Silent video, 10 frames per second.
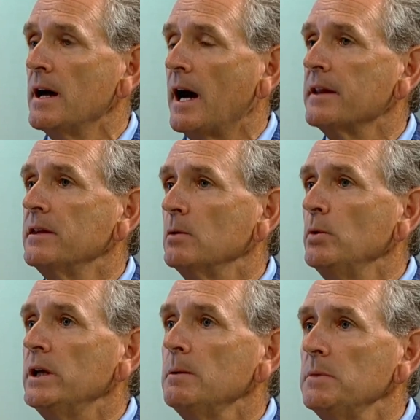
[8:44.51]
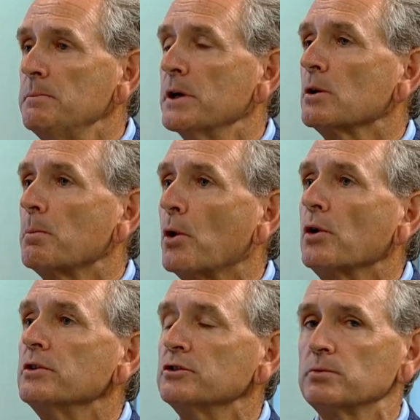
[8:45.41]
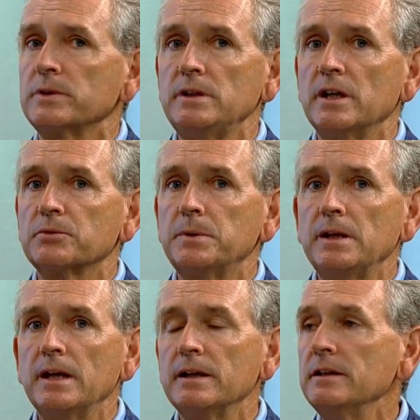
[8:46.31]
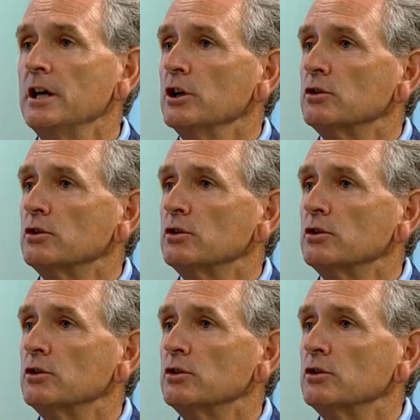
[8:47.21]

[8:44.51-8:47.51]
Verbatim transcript: I think we can be better partners with ESPN